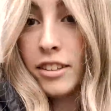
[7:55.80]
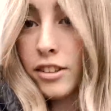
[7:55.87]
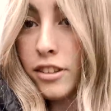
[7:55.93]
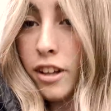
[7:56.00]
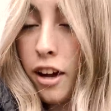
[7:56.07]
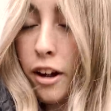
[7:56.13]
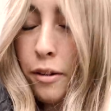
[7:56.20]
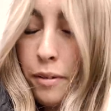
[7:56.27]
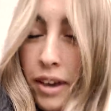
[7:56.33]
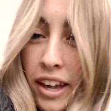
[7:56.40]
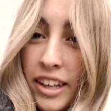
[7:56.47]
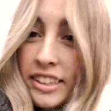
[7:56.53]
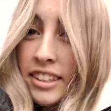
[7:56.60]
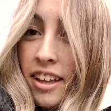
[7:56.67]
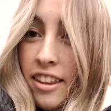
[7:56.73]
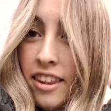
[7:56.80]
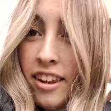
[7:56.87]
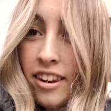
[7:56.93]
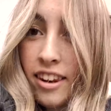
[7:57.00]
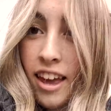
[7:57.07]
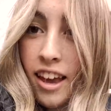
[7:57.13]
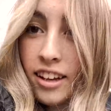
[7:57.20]
So it is the
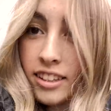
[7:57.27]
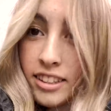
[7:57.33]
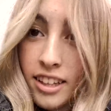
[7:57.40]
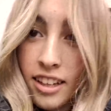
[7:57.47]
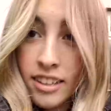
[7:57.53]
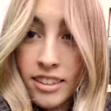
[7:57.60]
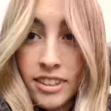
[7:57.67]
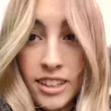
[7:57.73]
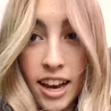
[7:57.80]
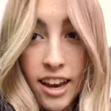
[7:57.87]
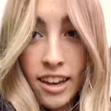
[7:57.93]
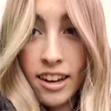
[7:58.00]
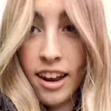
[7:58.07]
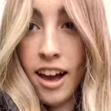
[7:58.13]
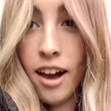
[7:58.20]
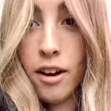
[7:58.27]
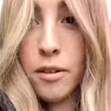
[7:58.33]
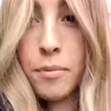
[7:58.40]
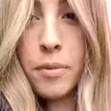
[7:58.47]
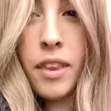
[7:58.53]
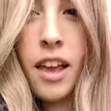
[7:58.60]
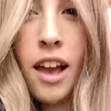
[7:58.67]
next day
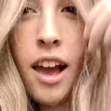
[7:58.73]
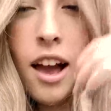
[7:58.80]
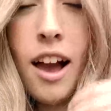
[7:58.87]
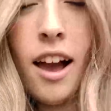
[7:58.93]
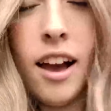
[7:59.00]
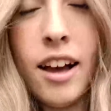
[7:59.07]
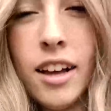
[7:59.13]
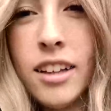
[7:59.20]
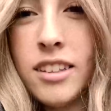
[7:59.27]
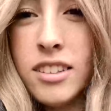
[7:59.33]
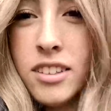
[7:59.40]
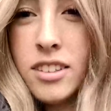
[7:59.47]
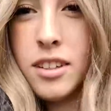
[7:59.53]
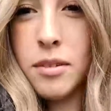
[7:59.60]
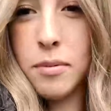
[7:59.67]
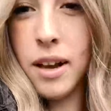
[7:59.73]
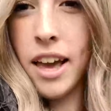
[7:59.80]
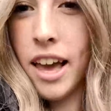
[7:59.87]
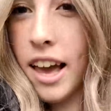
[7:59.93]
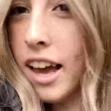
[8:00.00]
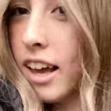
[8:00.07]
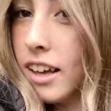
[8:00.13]
now, and my
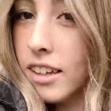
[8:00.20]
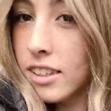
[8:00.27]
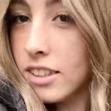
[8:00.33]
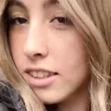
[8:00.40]
hair is